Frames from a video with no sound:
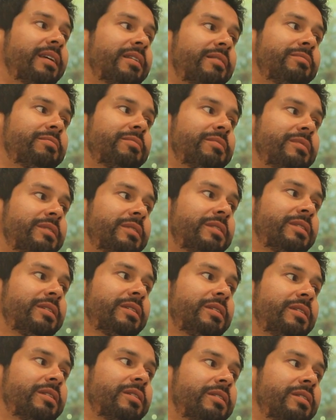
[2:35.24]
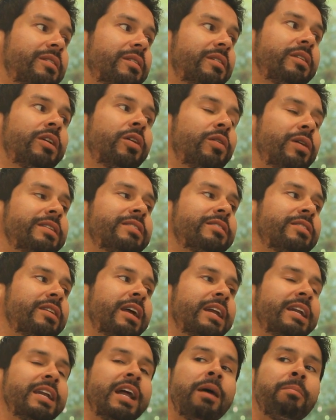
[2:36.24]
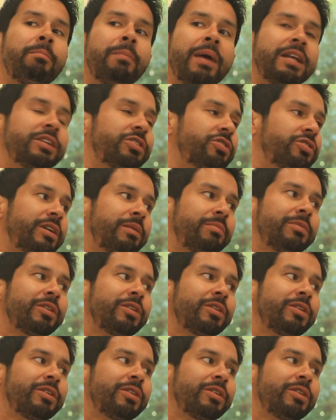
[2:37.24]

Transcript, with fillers: You realize that sounds ridiculous. Wait, what? No, I are like not mainstream.